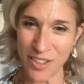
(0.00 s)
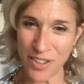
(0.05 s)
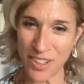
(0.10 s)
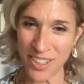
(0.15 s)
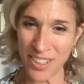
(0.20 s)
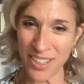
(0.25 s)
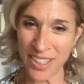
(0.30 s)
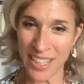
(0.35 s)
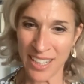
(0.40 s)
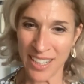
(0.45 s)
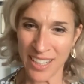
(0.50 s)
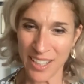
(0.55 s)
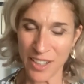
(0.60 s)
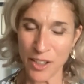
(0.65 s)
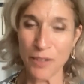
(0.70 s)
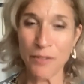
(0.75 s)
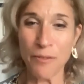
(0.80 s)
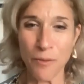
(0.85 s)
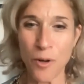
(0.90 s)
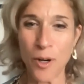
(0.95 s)
your
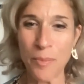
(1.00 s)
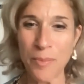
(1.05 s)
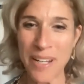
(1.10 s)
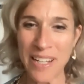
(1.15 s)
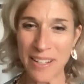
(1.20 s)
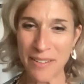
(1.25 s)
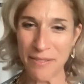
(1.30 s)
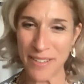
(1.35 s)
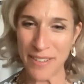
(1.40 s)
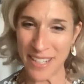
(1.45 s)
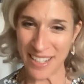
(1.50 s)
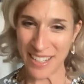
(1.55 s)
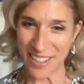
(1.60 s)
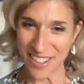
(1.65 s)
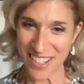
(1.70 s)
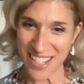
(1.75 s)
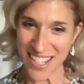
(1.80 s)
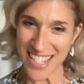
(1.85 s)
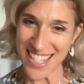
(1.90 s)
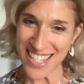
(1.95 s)
your formative
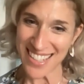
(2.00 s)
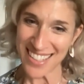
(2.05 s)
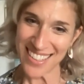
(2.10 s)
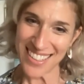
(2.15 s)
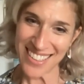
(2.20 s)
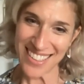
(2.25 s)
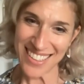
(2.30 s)
years.